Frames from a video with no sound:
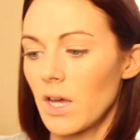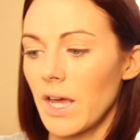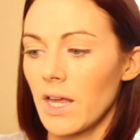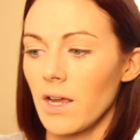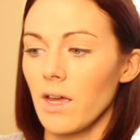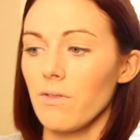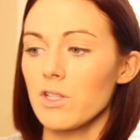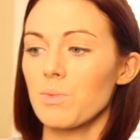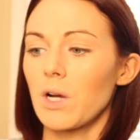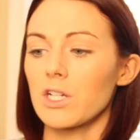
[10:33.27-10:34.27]
And I have
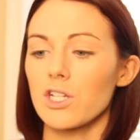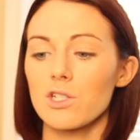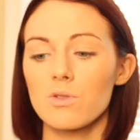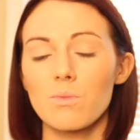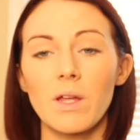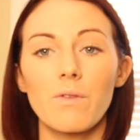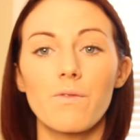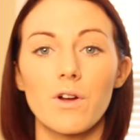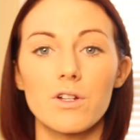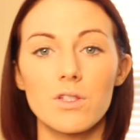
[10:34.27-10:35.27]
this brush. This was my
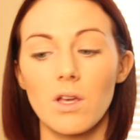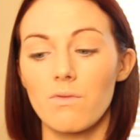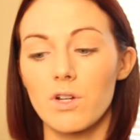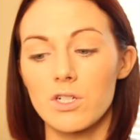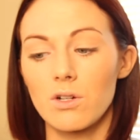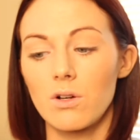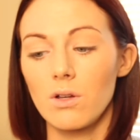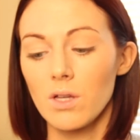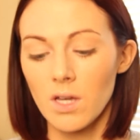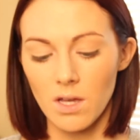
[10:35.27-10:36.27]
first like original